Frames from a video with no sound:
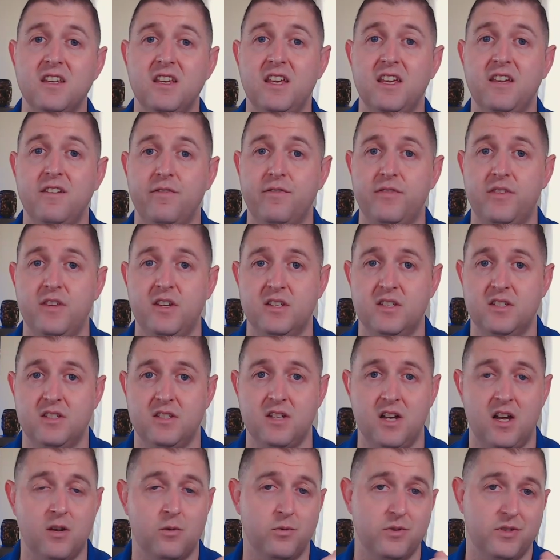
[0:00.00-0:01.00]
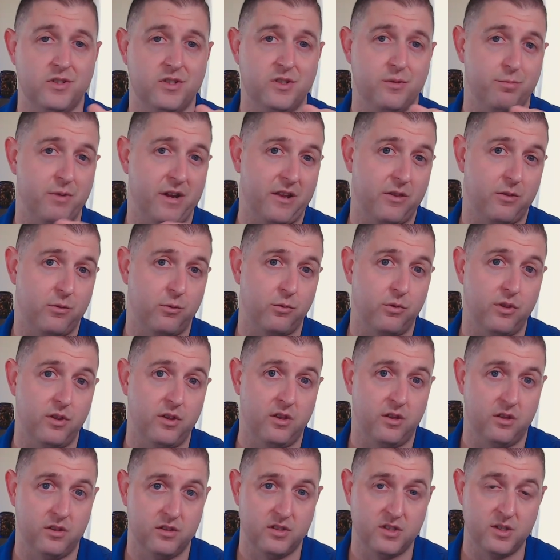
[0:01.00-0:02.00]
if the stock was to break through
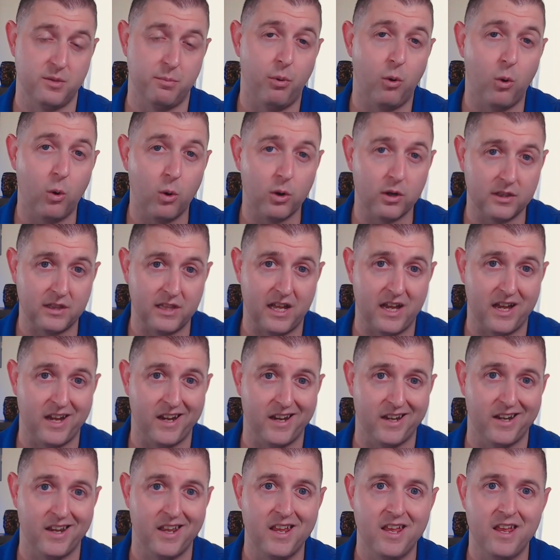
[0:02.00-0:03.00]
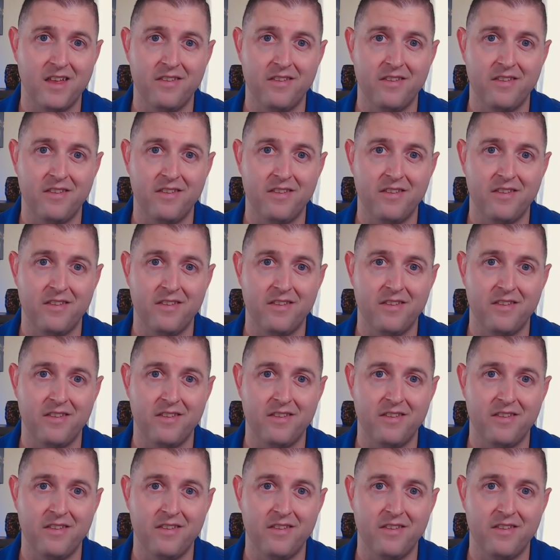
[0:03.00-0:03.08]
the support line,